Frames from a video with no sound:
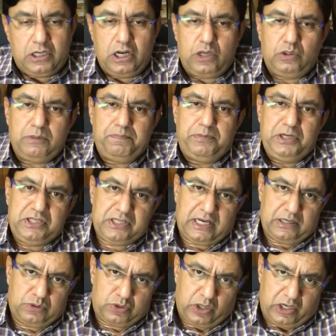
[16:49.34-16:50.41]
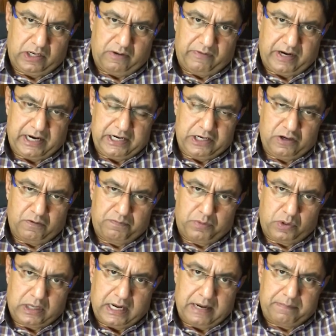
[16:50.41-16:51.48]
Now the pre-sinusoidal variety of
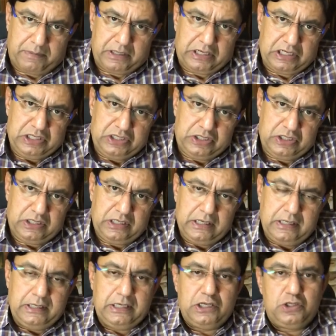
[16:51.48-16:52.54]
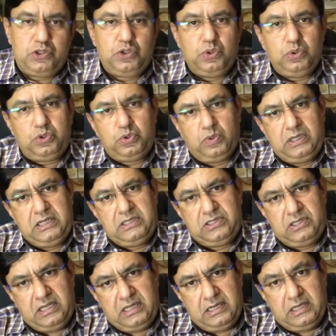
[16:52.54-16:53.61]
portal hypertension is usually
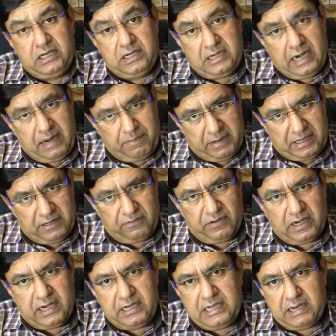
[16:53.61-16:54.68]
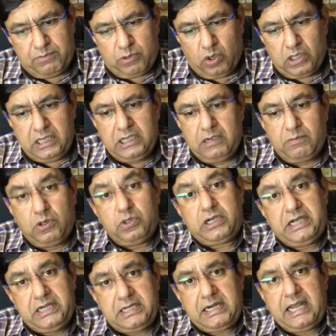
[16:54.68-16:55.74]
seen intrahepatic variety. I am talking about
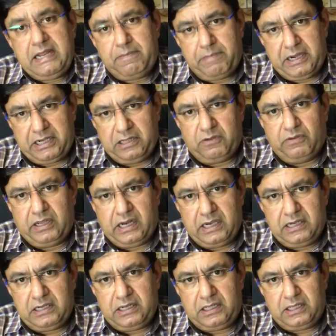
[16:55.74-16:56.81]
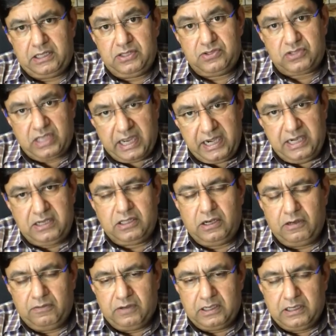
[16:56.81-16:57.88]
intrahepatic variety inside the
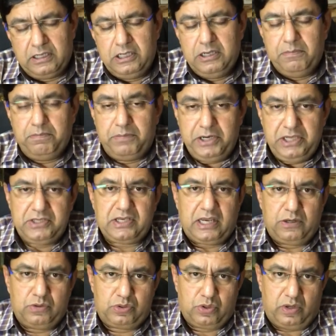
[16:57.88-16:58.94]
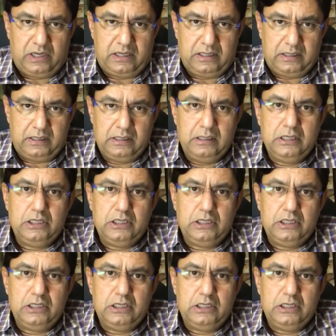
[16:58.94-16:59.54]
liver, pre-sinusoidal.